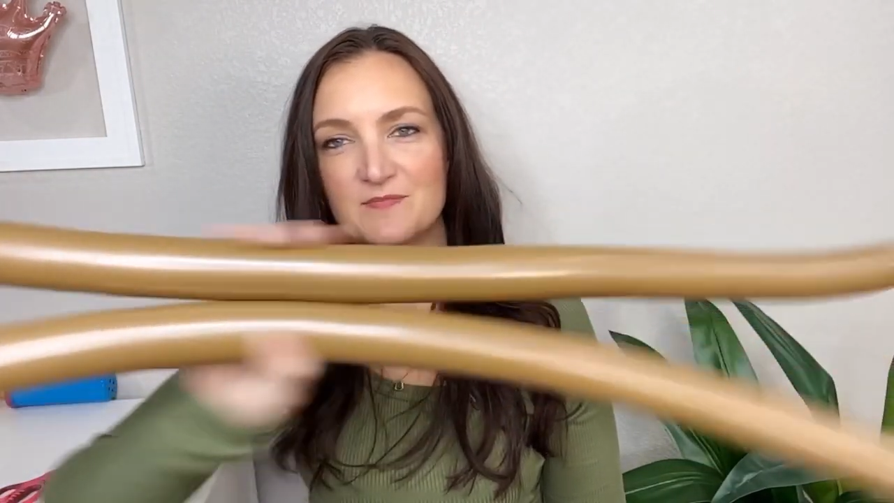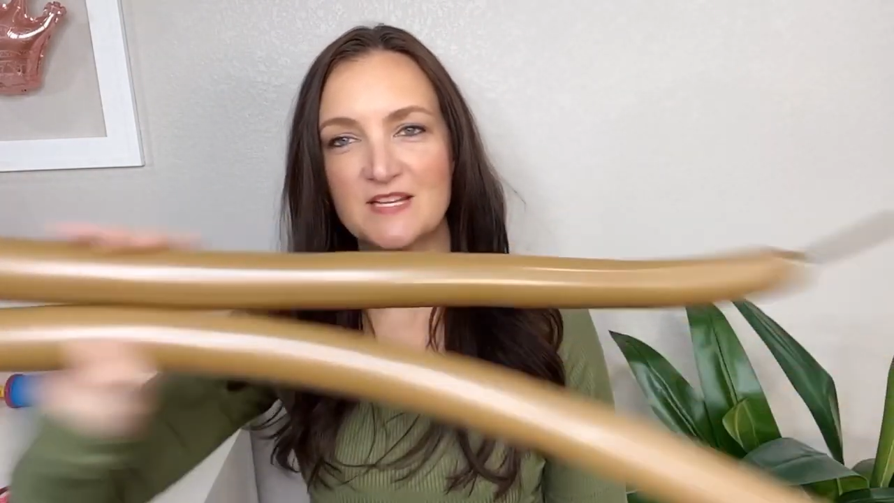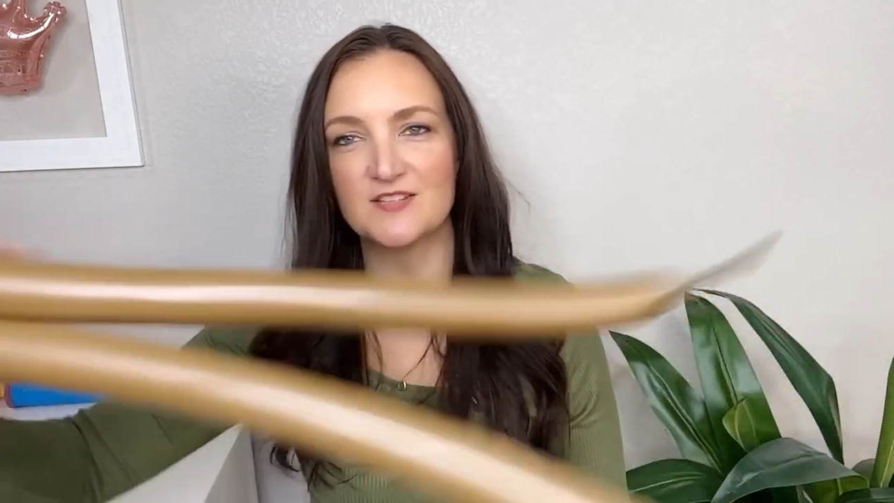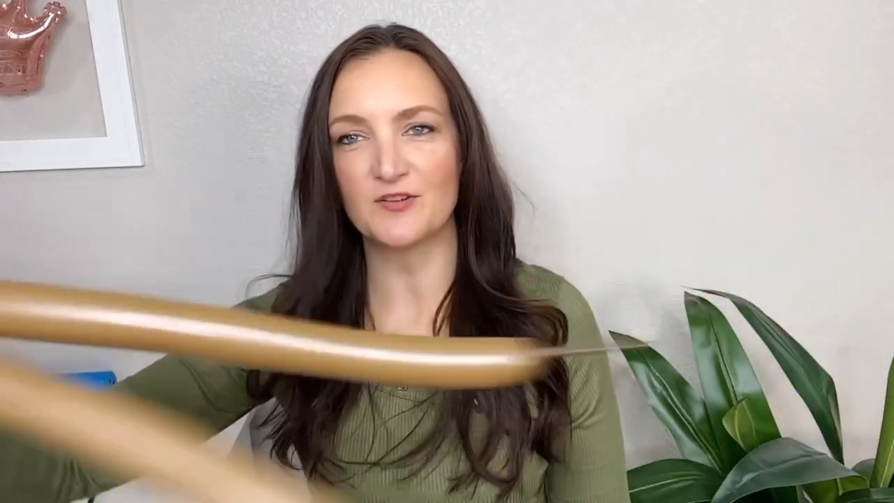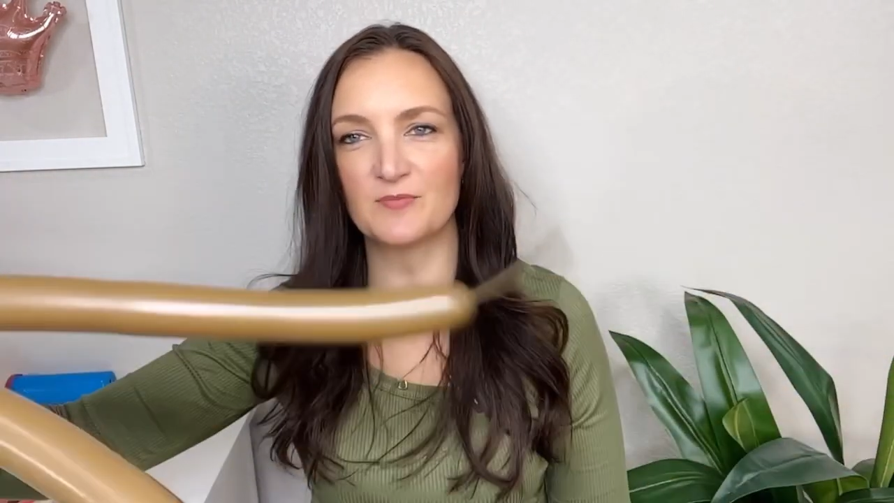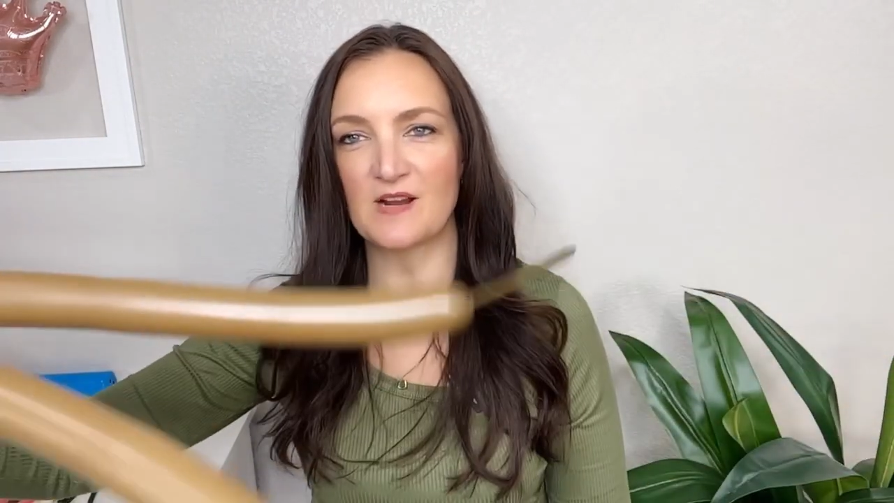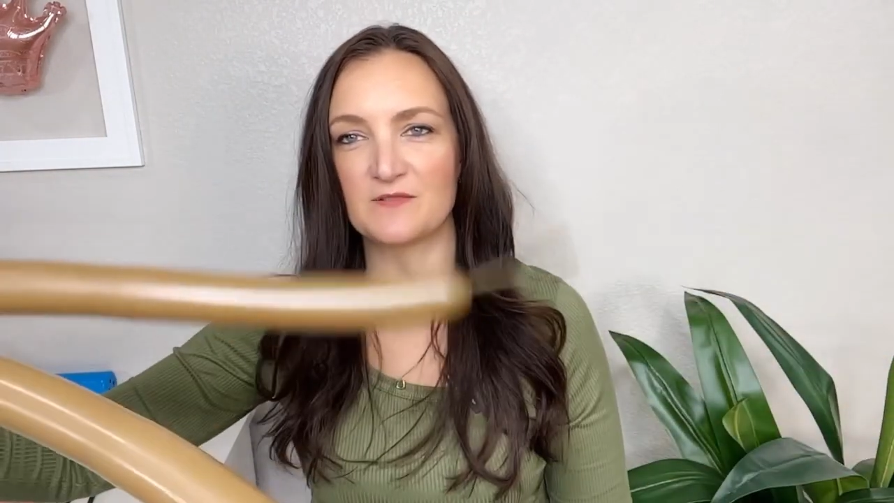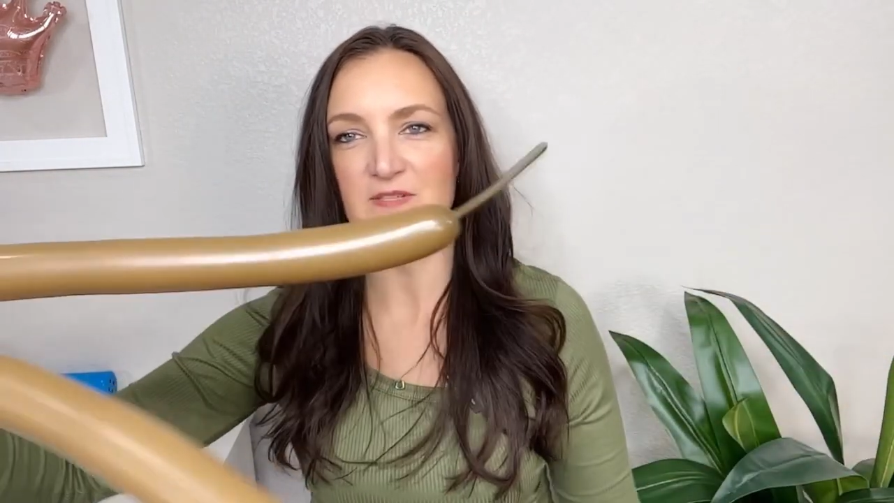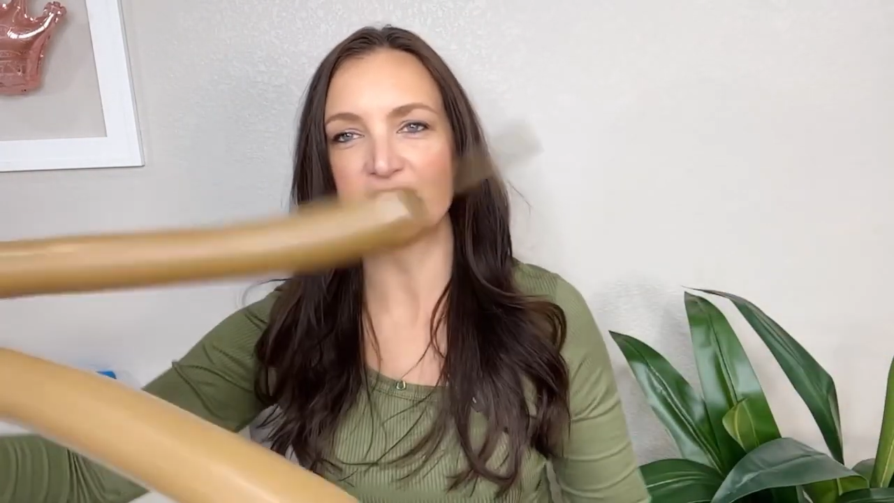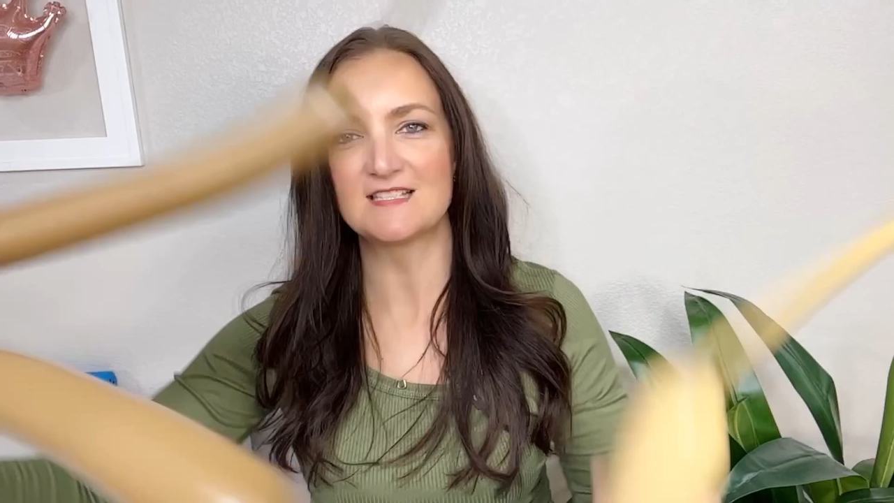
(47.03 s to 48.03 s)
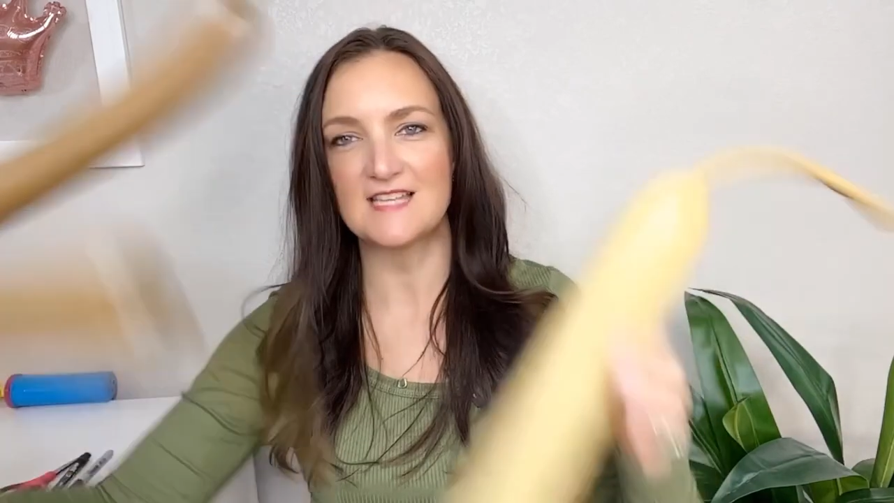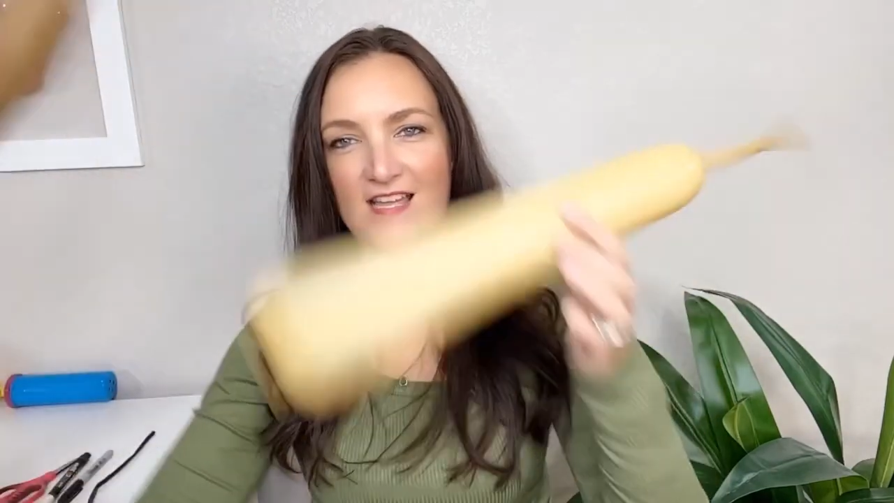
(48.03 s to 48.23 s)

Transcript: my two brown ones,